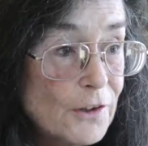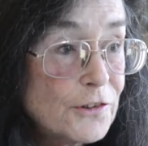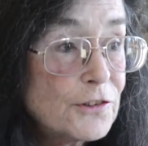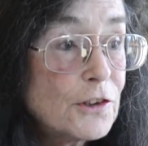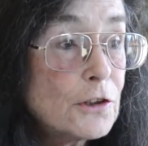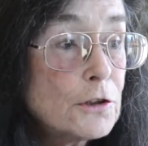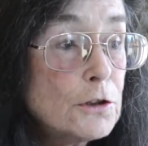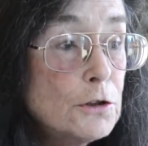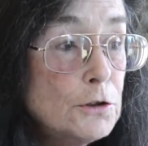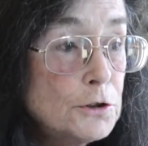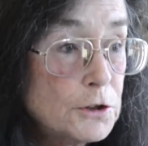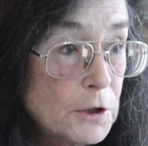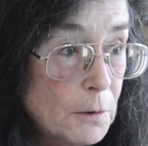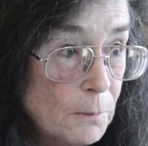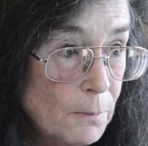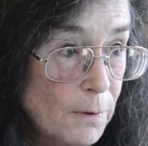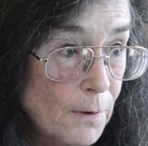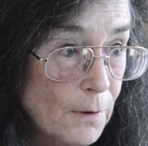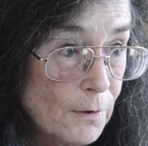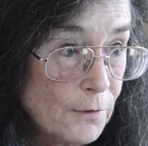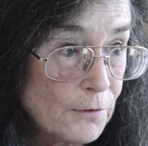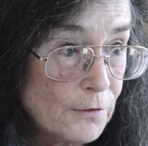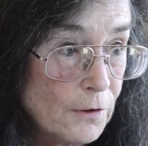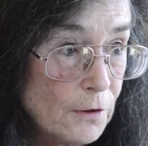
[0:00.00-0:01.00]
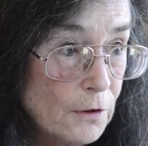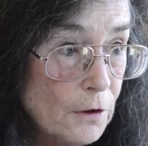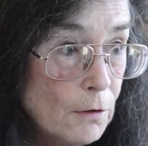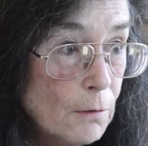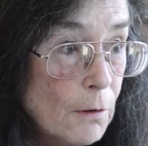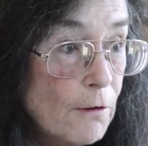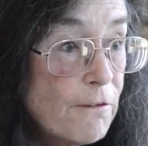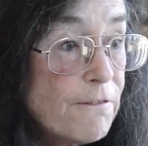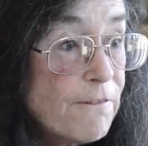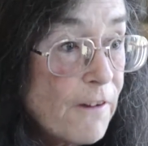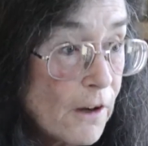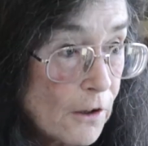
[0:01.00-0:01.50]
solution person.
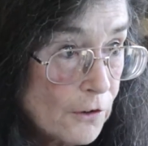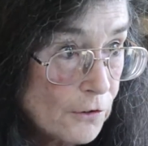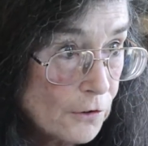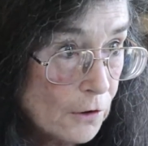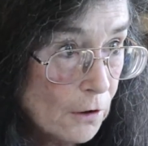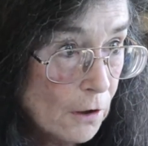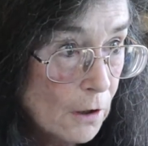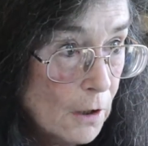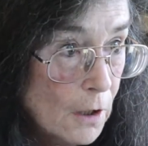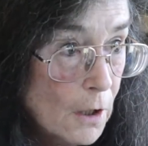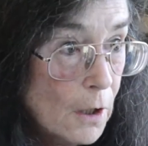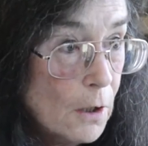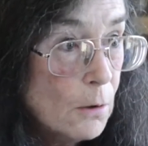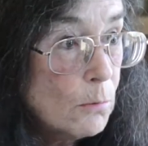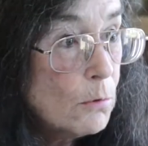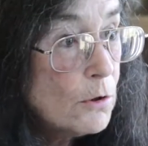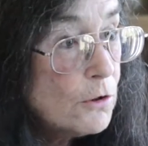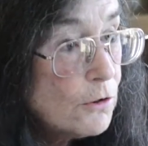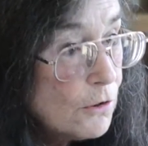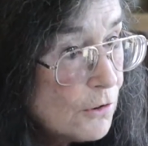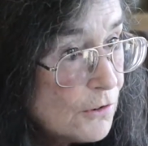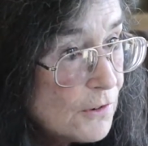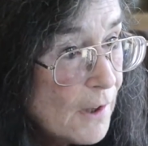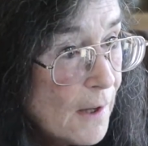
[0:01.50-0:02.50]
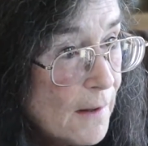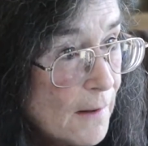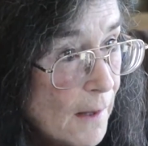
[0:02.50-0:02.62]
You're a fixer. Would you say